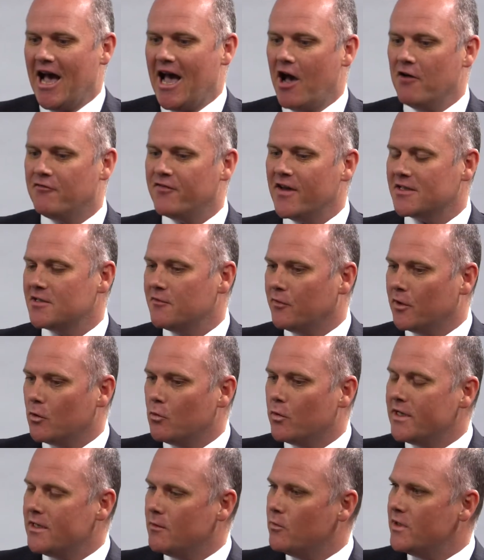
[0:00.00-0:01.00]
Effectively,
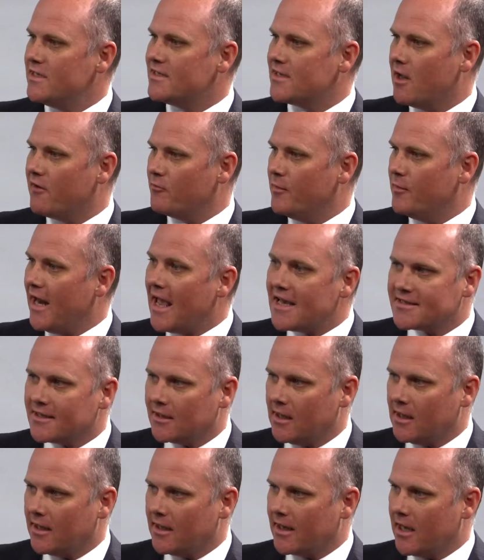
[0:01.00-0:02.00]
we start from an asset
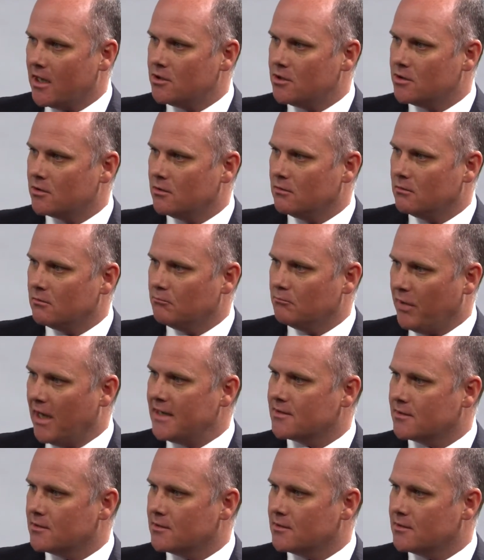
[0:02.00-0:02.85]
allocation basis.